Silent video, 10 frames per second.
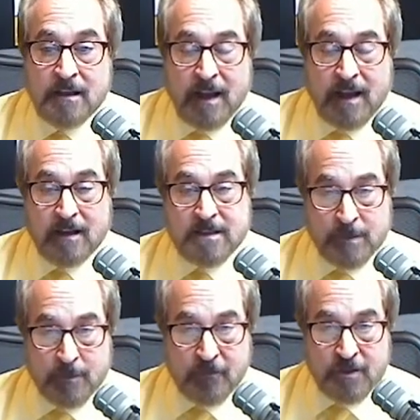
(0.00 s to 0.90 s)
and
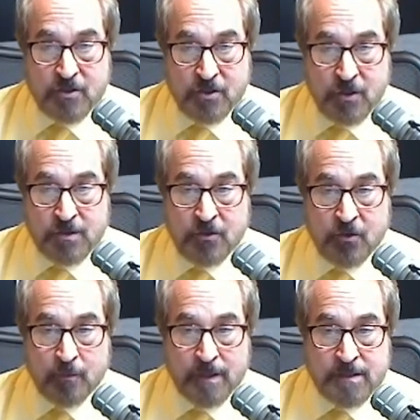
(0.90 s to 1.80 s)
some of us chose to
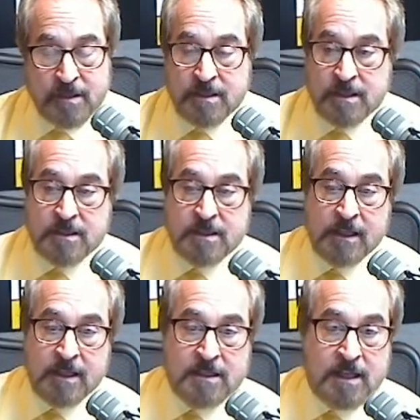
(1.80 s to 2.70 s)
do business in
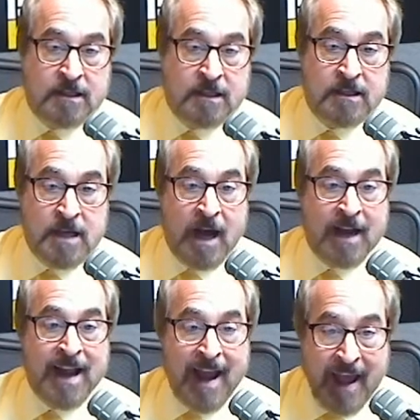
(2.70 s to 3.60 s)
cities that did
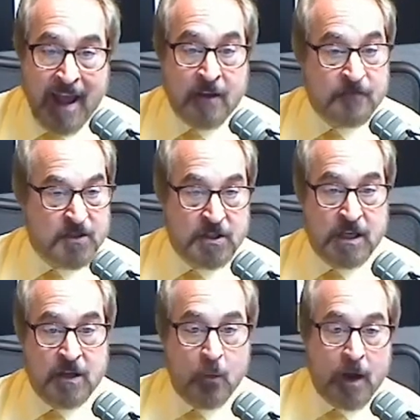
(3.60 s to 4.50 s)
not have
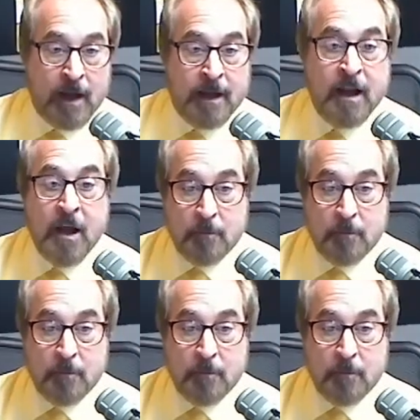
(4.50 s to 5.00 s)
citywide,